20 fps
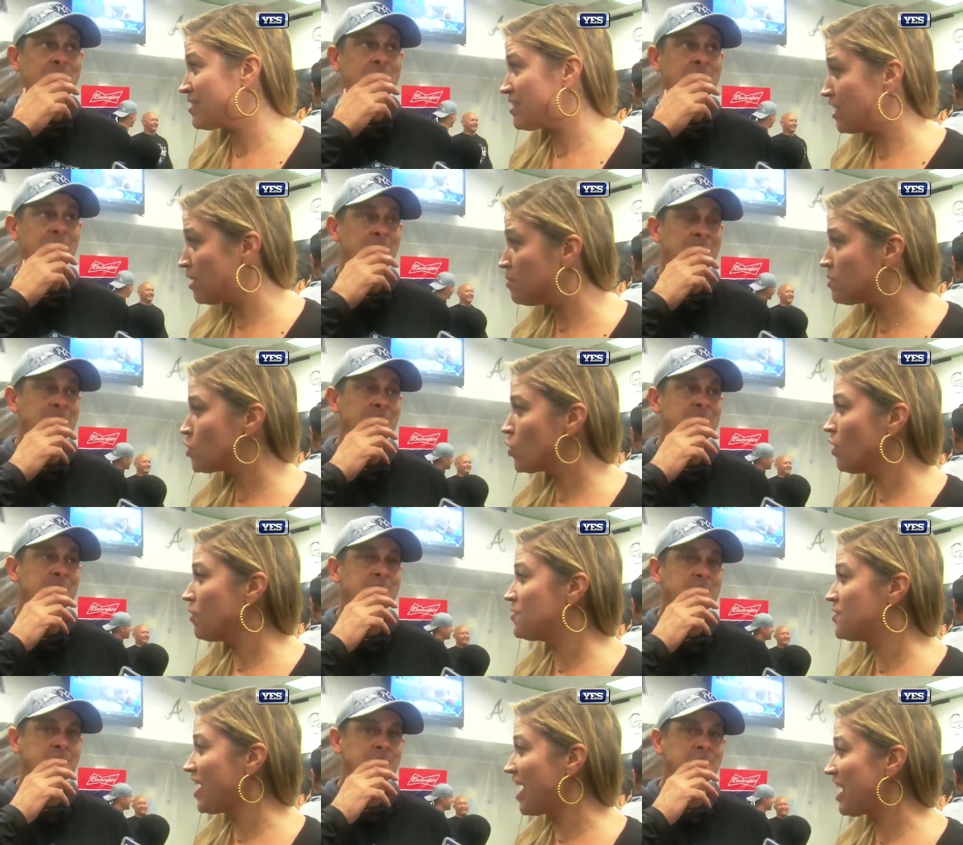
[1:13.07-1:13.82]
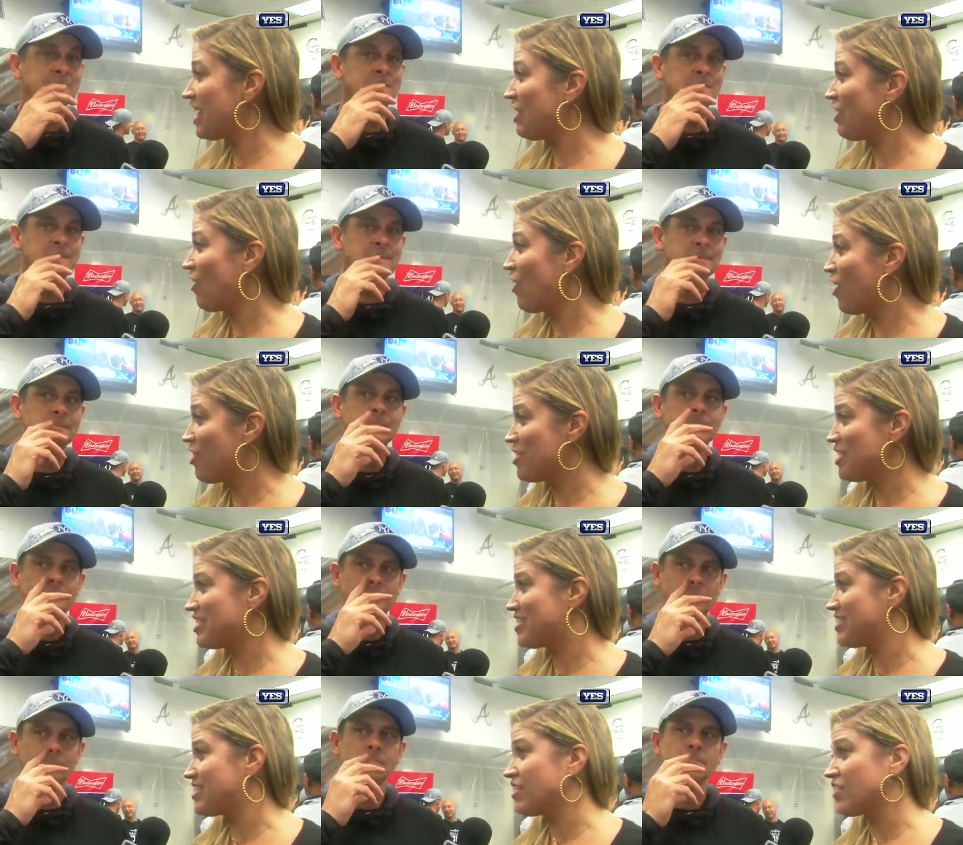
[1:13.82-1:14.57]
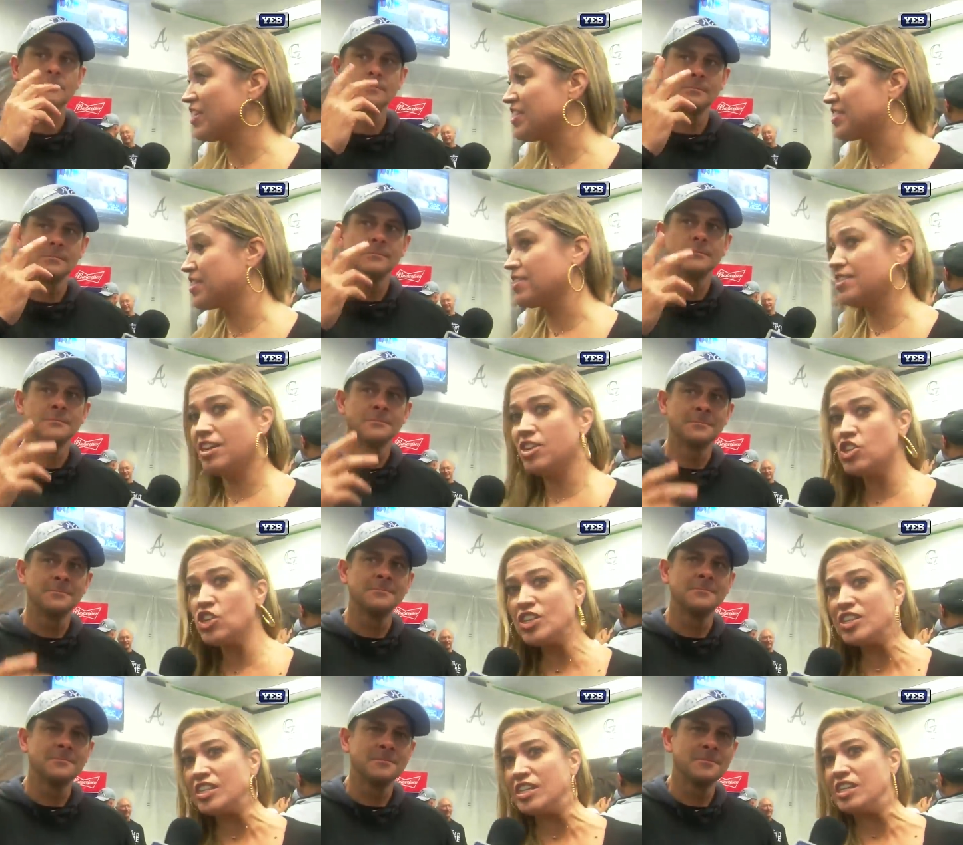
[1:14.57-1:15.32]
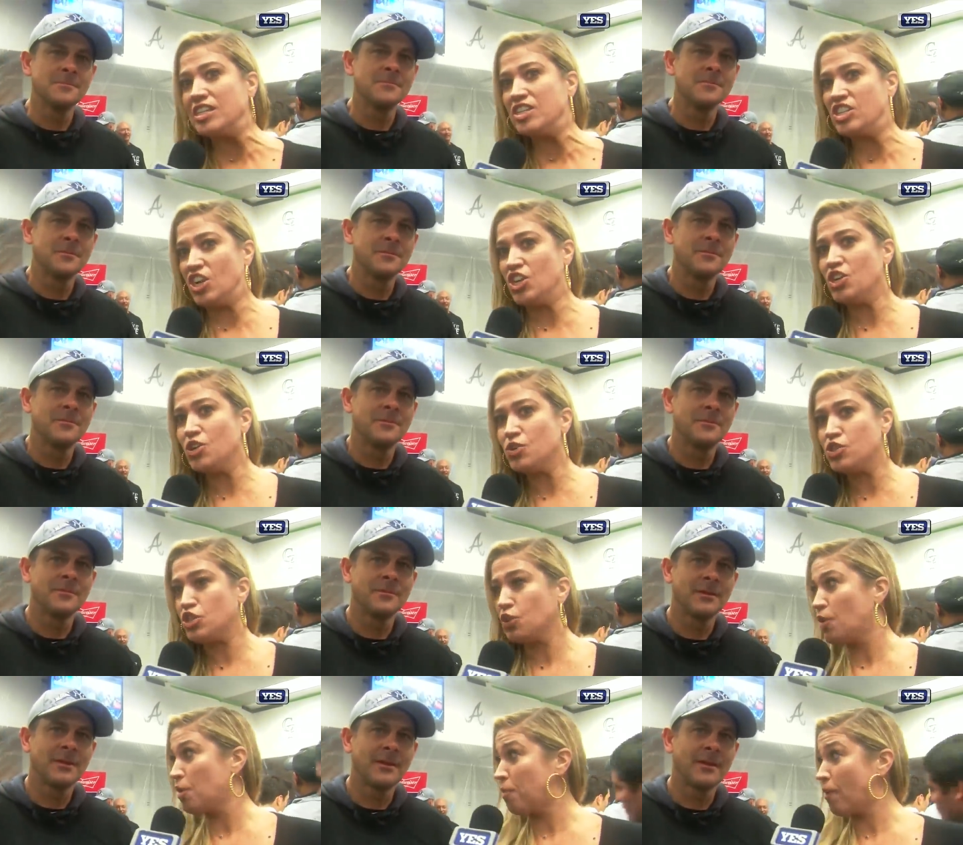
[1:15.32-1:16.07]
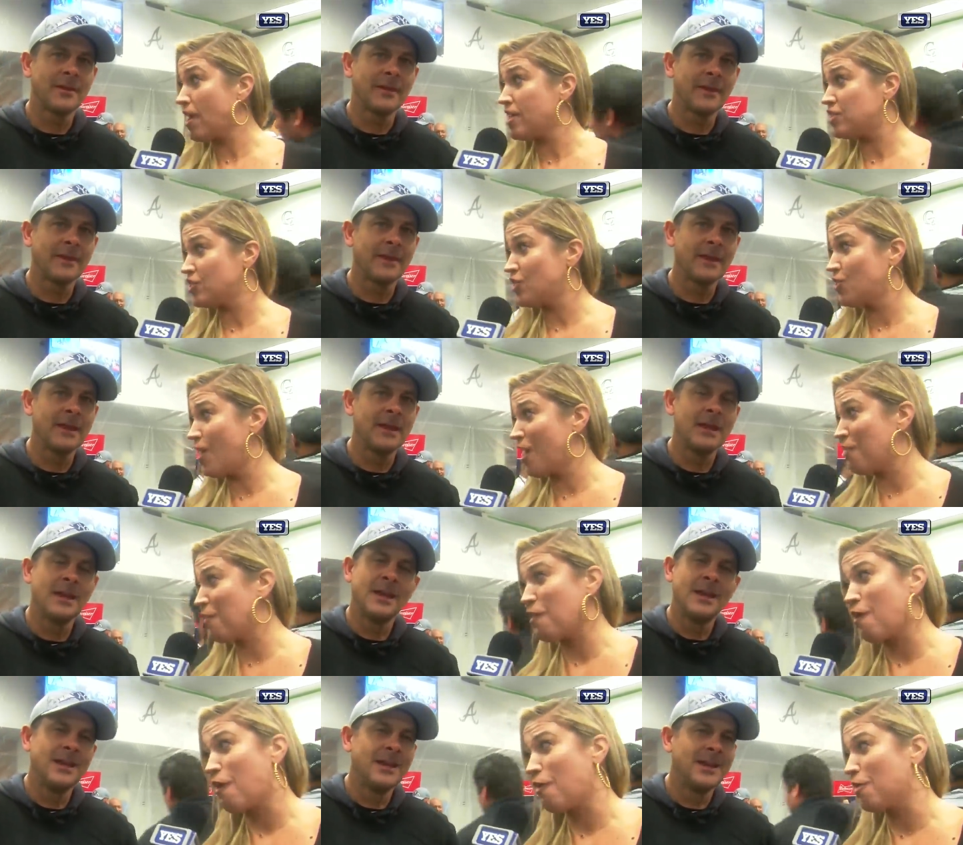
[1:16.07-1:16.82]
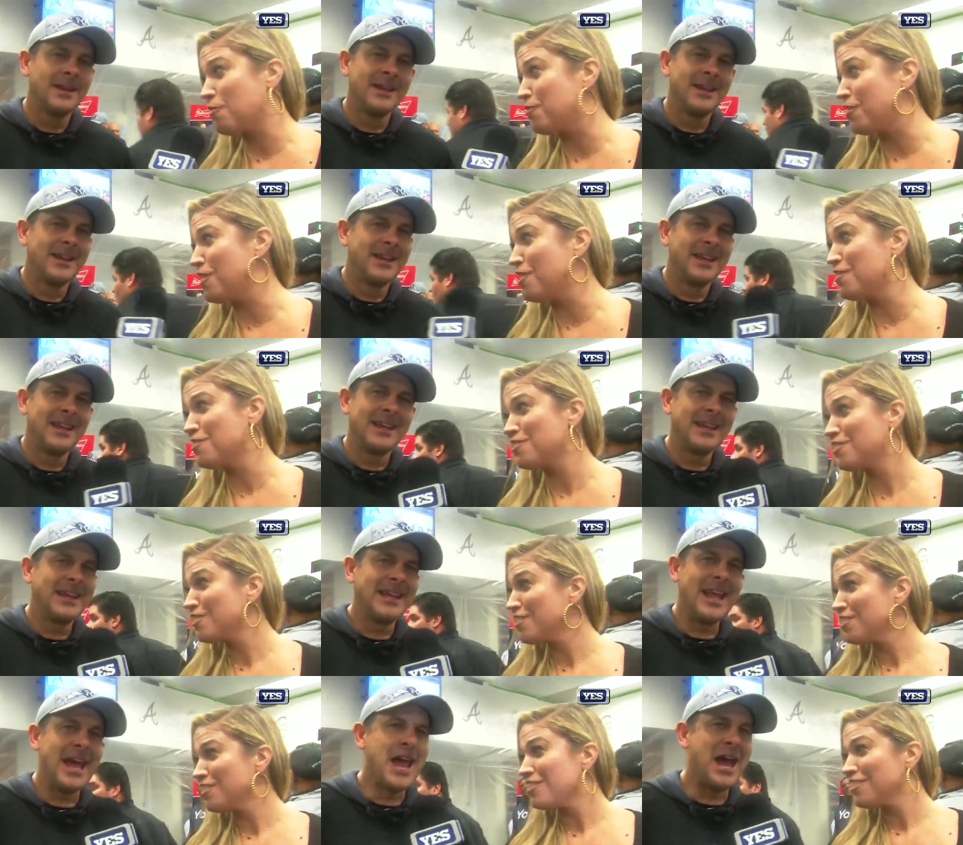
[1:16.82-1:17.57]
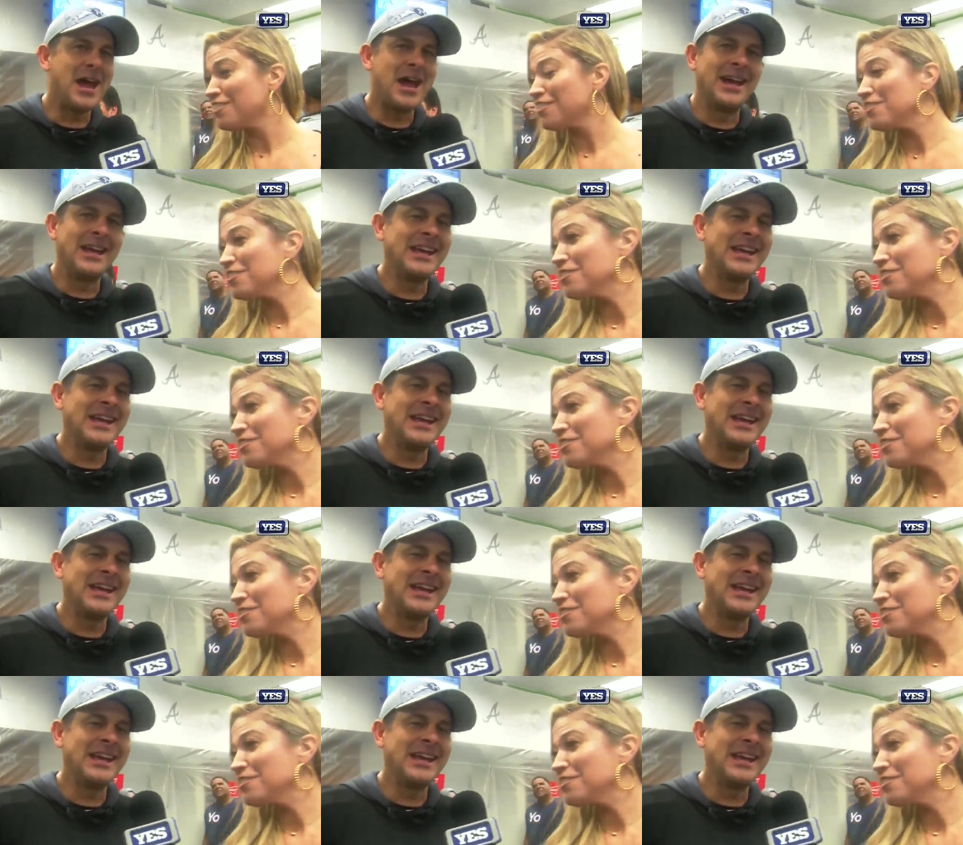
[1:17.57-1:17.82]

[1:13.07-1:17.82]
Speaker 1: seems to have done it all this series. Does he just continue to impress you out there on the field? Yeah,